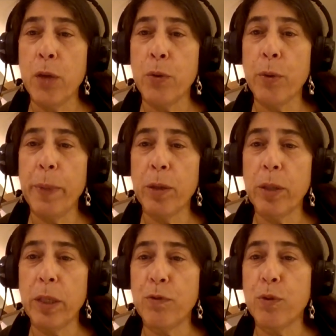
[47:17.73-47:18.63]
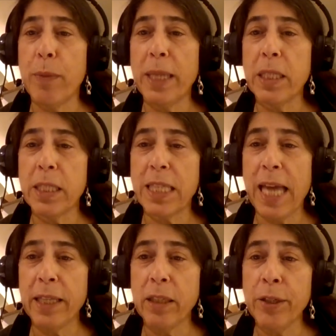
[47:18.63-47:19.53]
through a period of tremendous
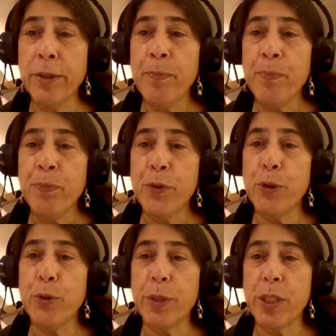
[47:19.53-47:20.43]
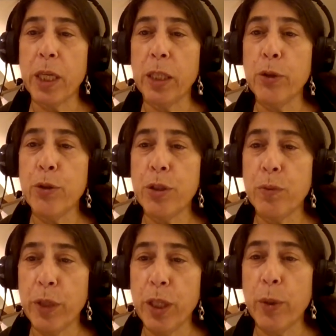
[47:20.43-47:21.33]
scandal due to its collusion
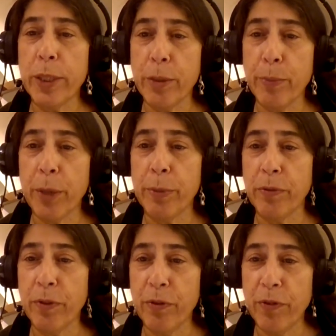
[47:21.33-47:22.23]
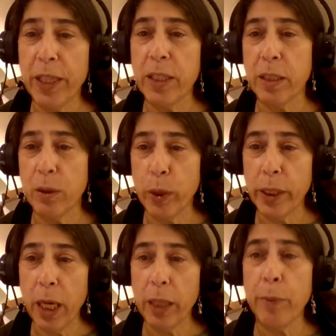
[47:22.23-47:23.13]
with the US Department of Defense and
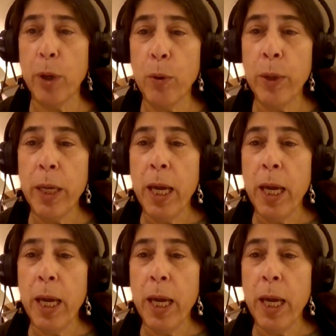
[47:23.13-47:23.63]
Guantanamo.